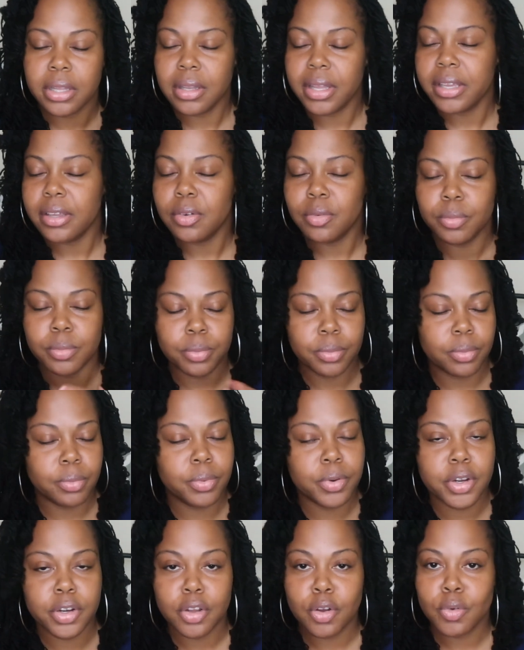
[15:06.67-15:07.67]
Like,
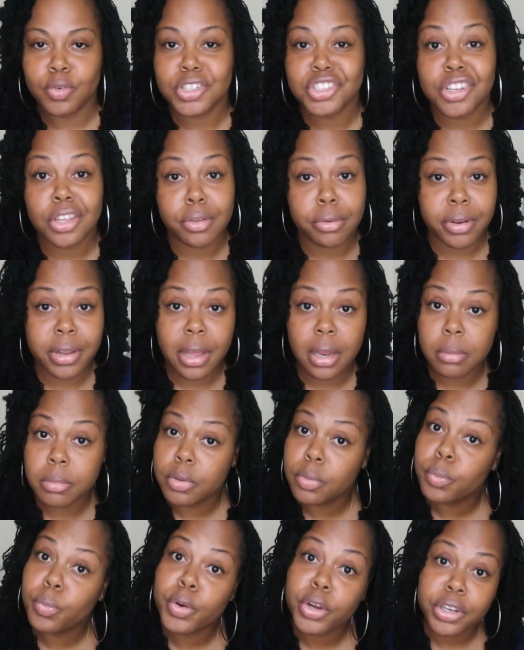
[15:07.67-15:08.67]
we're gonna hold each other
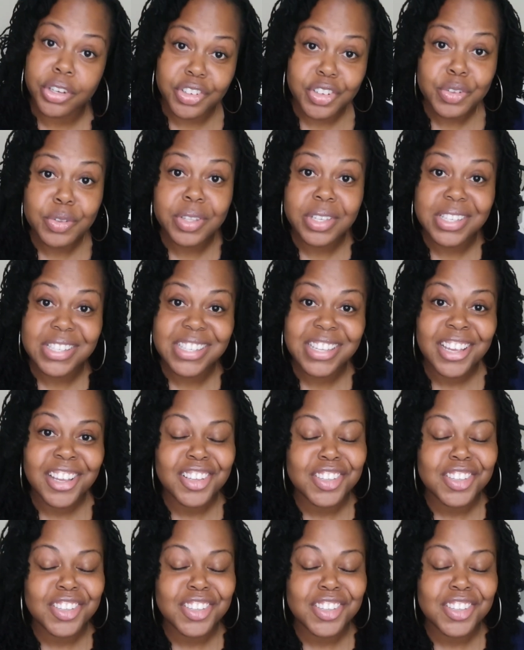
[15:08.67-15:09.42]
accountable. We're gonna do this.